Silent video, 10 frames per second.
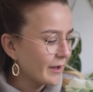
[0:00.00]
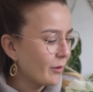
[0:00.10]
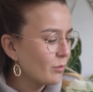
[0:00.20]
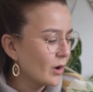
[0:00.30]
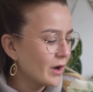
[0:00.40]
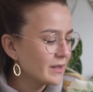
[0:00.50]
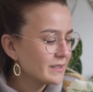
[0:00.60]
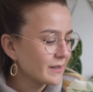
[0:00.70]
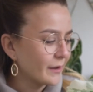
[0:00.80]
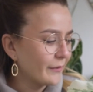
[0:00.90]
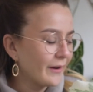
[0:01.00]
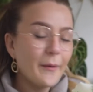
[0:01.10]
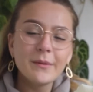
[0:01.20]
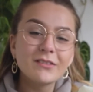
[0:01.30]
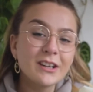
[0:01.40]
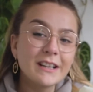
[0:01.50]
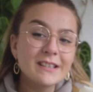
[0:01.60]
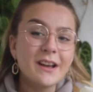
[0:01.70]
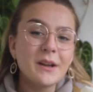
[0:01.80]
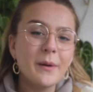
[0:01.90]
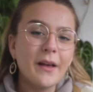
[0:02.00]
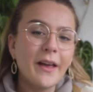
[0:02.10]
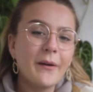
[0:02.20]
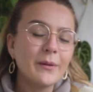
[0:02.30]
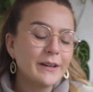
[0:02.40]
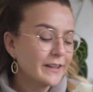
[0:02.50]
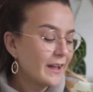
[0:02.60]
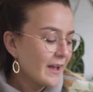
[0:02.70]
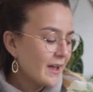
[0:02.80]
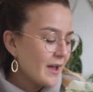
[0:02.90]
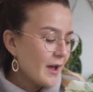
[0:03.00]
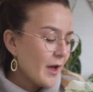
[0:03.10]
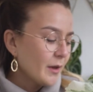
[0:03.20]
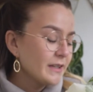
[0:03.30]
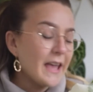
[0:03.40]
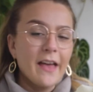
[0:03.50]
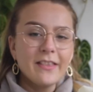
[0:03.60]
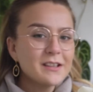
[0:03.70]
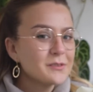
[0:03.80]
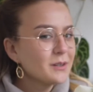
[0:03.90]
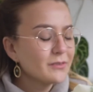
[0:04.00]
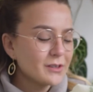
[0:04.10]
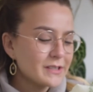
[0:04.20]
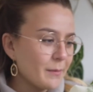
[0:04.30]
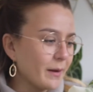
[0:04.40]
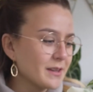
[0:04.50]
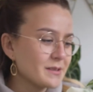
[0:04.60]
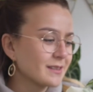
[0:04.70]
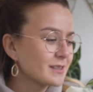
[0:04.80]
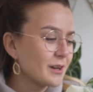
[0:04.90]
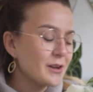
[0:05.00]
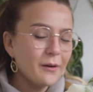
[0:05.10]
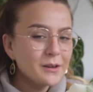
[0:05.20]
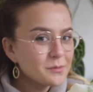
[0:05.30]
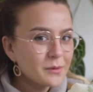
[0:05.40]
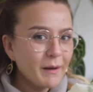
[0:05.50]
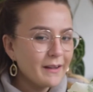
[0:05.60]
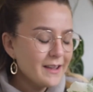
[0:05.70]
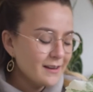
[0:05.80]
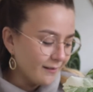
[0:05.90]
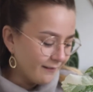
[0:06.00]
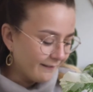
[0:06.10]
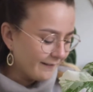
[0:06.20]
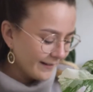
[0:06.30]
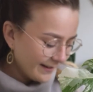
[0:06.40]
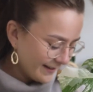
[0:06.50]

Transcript: wood, so I'm really excited about that one. But yeah, that's all I've got to say about this one, because I know I talk about it a lot.